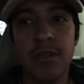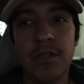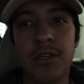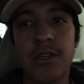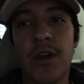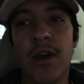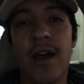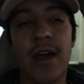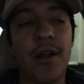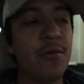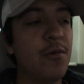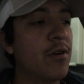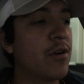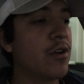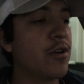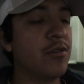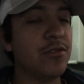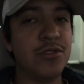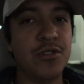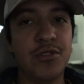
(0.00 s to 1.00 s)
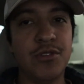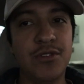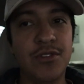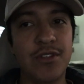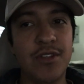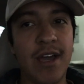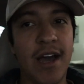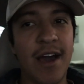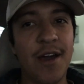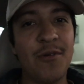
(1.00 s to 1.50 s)
I don't want
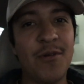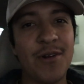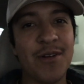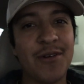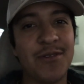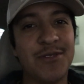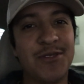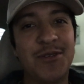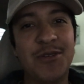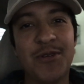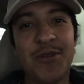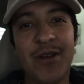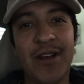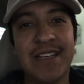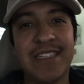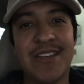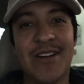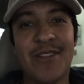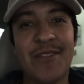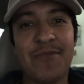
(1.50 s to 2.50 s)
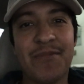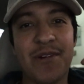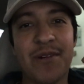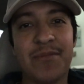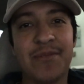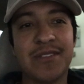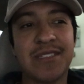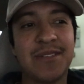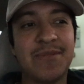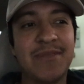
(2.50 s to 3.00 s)
to go too crazy on the
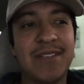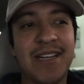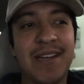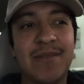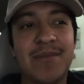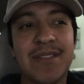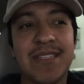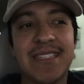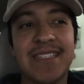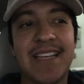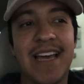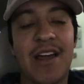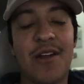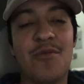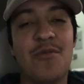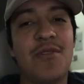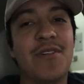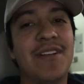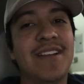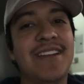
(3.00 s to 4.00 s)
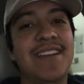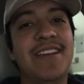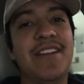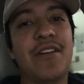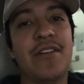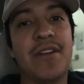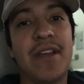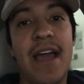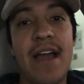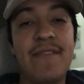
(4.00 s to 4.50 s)
burbles sometimes, because I don't want
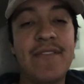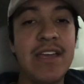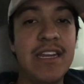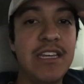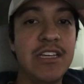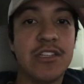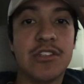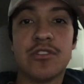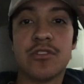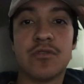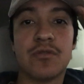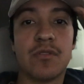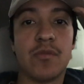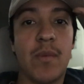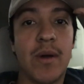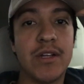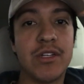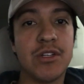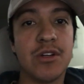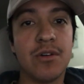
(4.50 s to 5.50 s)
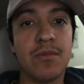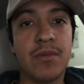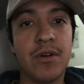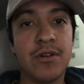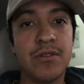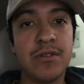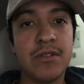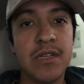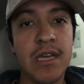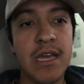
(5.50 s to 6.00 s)
to have any issues with my
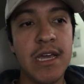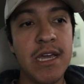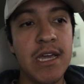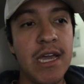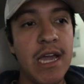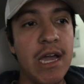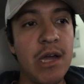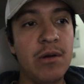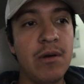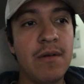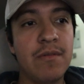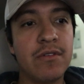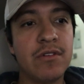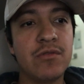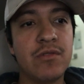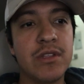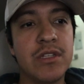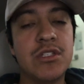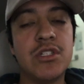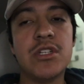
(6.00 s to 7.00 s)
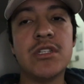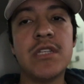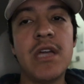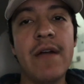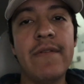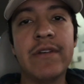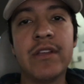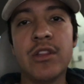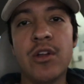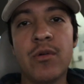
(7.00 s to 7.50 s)
turbos. However, with just
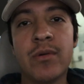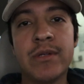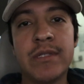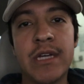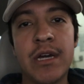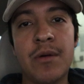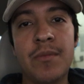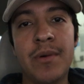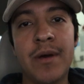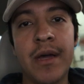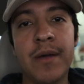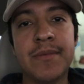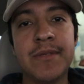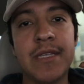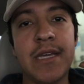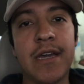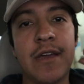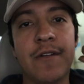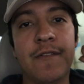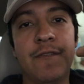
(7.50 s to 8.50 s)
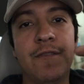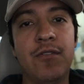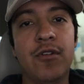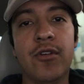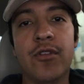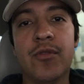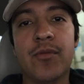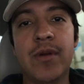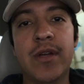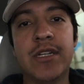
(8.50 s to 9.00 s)
having lower downpipes and a full
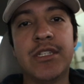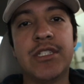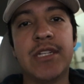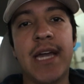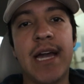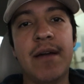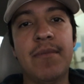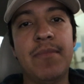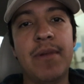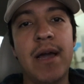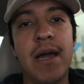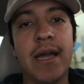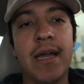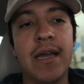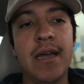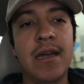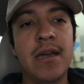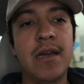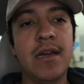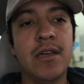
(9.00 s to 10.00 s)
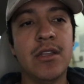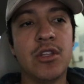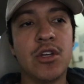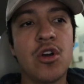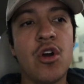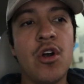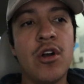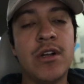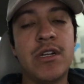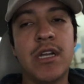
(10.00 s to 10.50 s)
3-inch catback, the
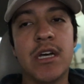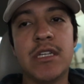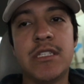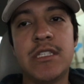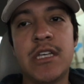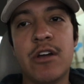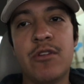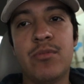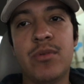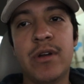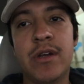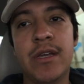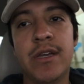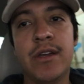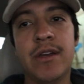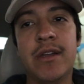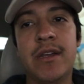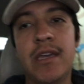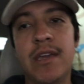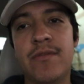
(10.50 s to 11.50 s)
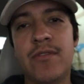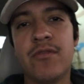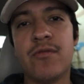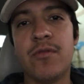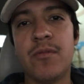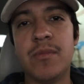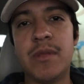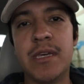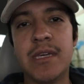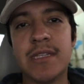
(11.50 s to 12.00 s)
car does sound pretty good. Even
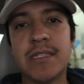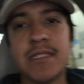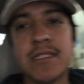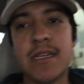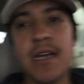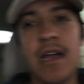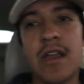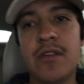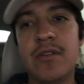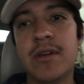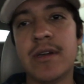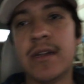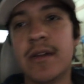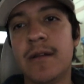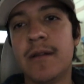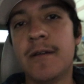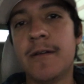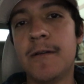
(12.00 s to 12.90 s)
from the inside, you can